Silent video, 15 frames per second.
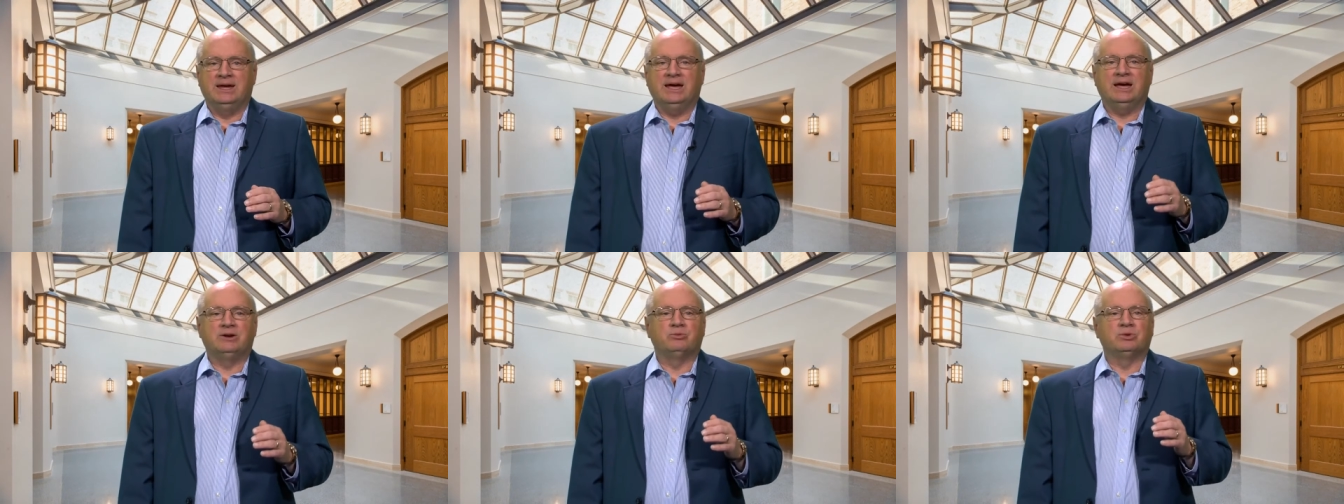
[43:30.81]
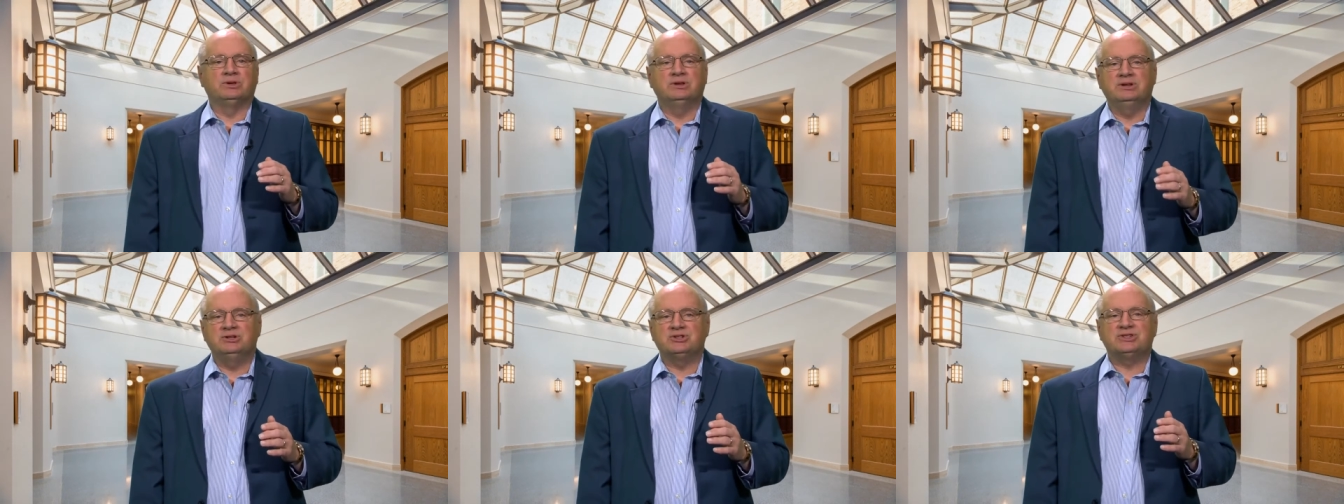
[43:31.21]
and
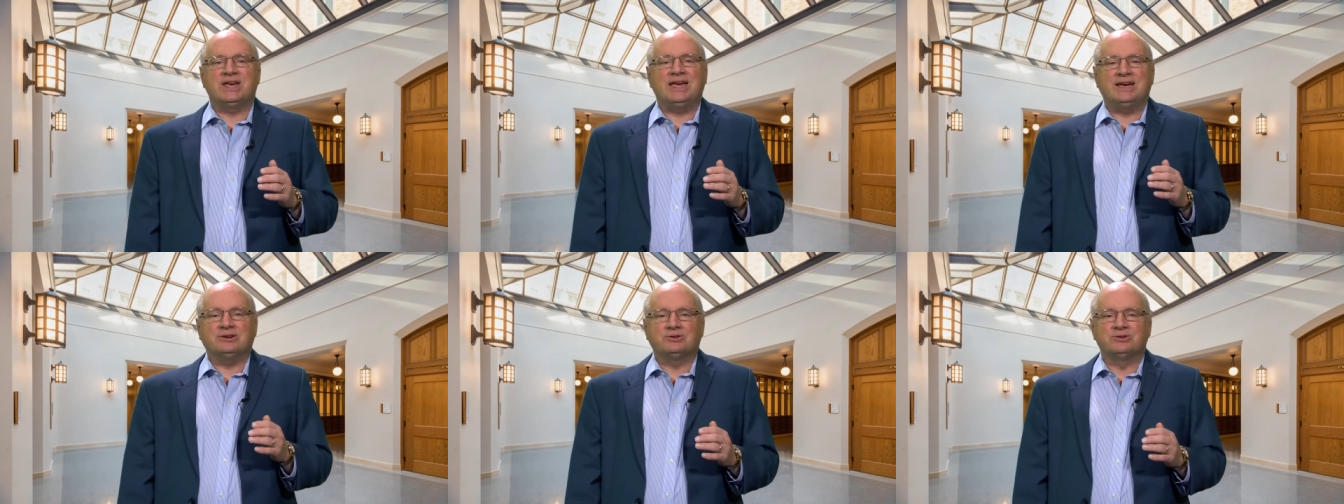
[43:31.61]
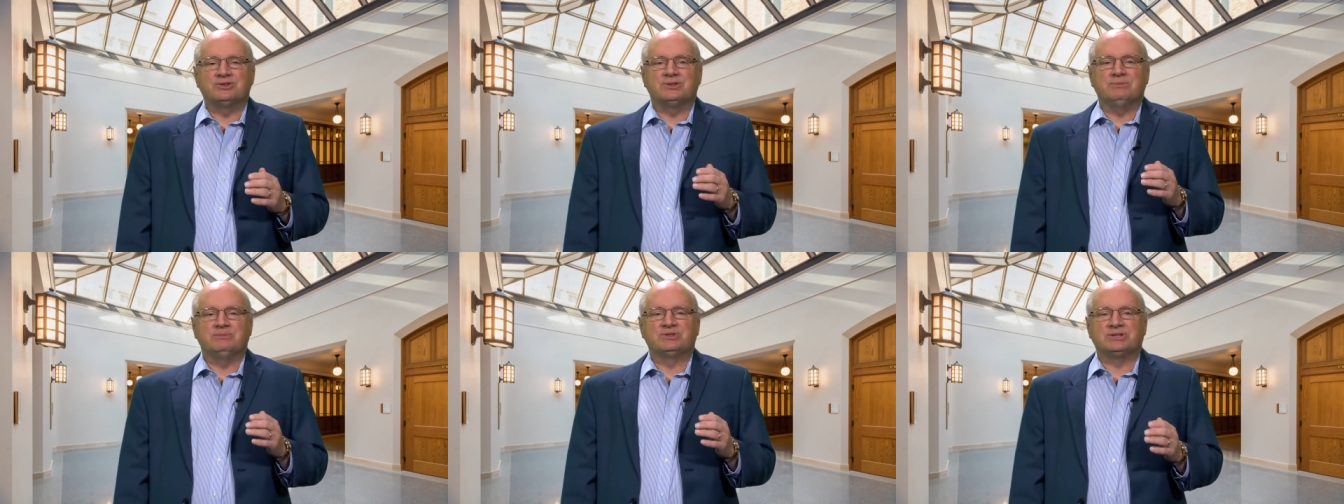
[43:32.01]
religious actors
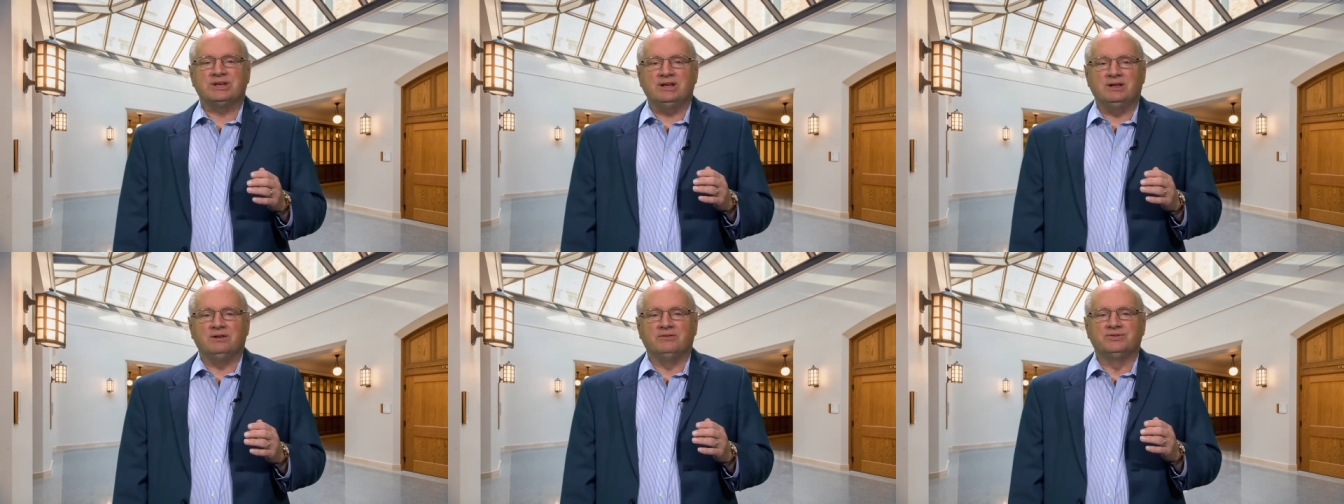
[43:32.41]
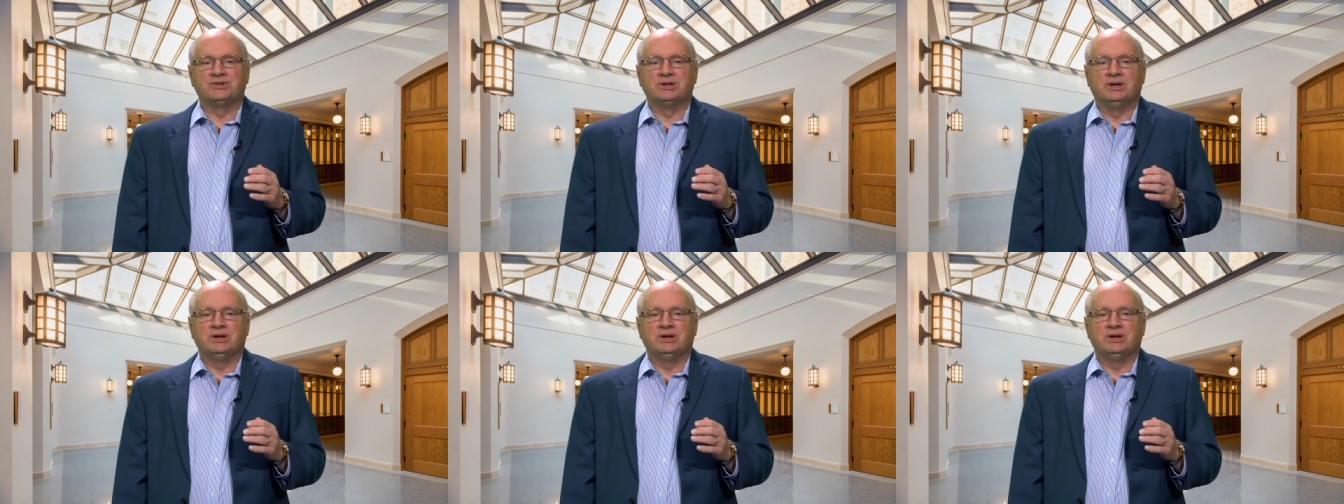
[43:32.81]
themselves